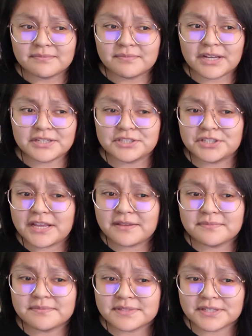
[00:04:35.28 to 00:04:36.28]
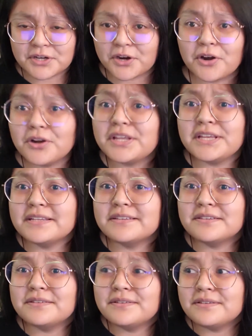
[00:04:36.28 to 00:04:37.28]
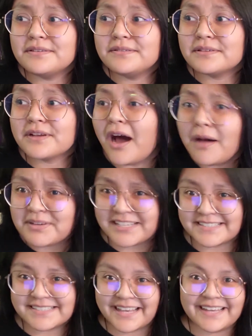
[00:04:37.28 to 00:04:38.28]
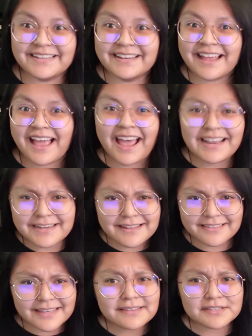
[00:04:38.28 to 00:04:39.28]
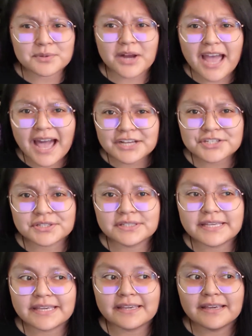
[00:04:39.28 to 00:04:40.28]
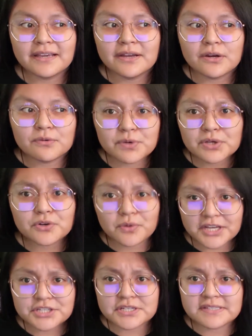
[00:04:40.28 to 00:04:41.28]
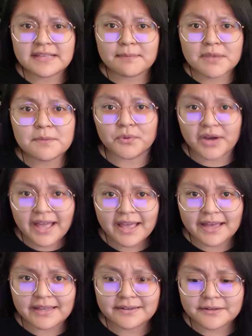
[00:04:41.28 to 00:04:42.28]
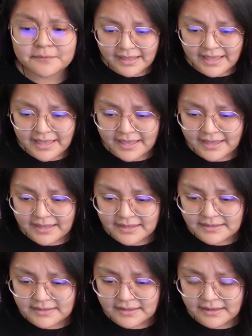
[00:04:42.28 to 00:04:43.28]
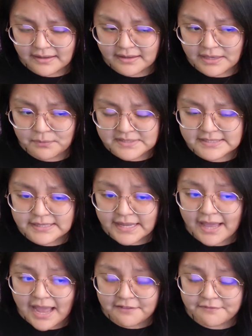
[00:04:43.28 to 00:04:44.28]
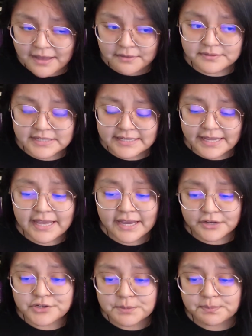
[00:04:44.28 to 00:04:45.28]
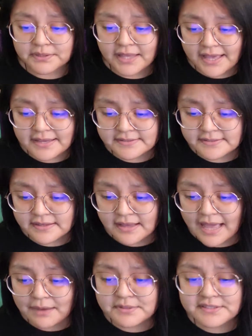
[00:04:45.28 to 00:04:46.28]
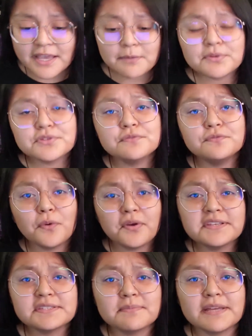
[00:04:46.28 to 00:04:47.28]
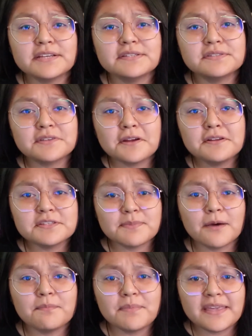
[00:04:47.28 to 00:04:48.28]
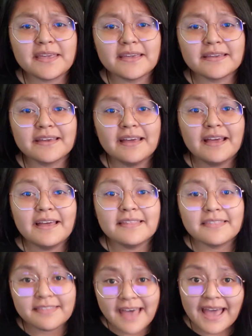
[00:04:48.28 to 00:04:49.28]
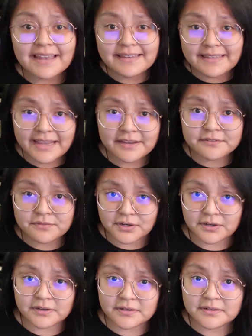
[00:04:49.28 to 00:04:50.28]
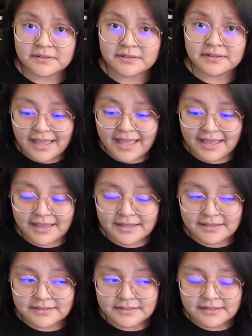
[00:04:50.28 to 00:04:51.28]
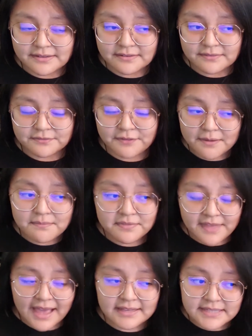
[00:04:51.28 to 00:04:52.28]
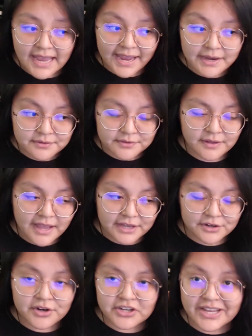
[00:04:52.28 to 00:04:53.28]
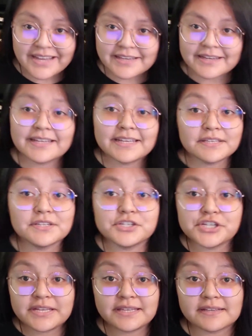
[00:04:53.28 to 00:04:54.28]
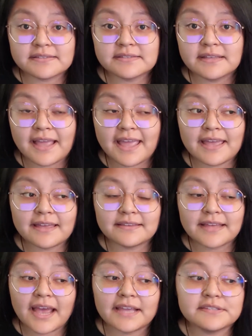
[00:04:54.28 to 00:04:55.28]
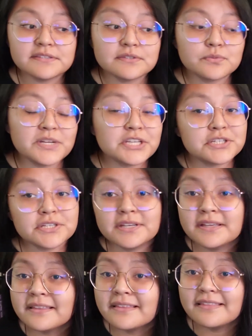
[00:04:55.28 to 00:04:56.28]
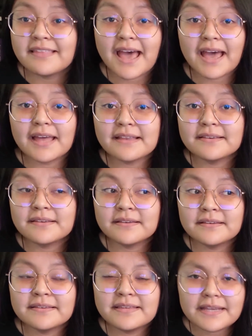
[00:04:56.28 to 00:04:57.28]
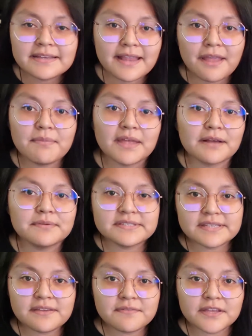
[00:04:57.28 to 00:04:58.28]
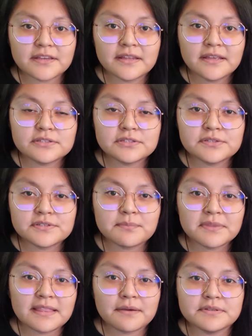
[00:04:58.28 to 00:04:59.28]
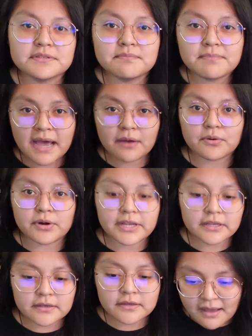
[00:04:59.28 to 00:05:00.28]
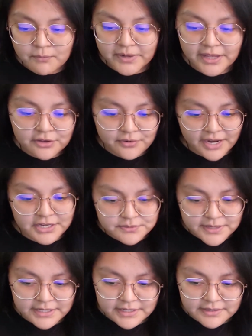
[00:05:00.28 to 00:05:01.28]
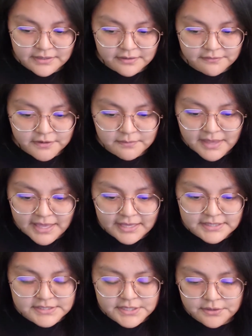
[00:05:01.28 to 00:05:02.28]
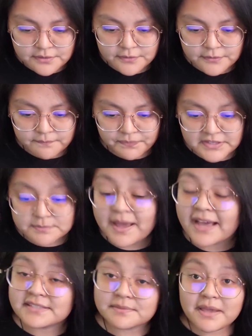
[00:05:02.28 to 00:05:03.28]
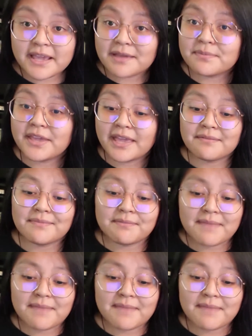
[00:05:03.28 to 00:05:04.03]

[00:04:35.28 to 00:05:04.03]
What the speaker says: a James and Ernie comedy skit. I didn't think these were actually real questions that people had. And I found in AISSS, I was able to voice my concerns about being that Native girl. And from that title, I created Indigenous, and I switched that nickname that I was given to something that was empowering. When I graduated from ASU this past May, I began my